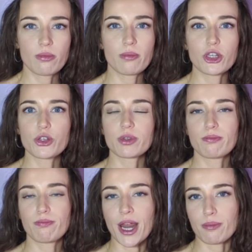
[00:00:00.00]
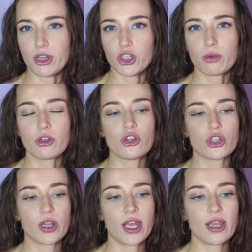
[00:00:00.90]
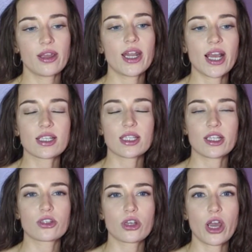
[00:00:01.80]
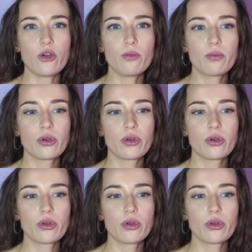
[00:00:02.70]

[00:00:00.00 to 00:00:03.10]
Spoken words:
the bishop's a bad bishop usually and it has less scope,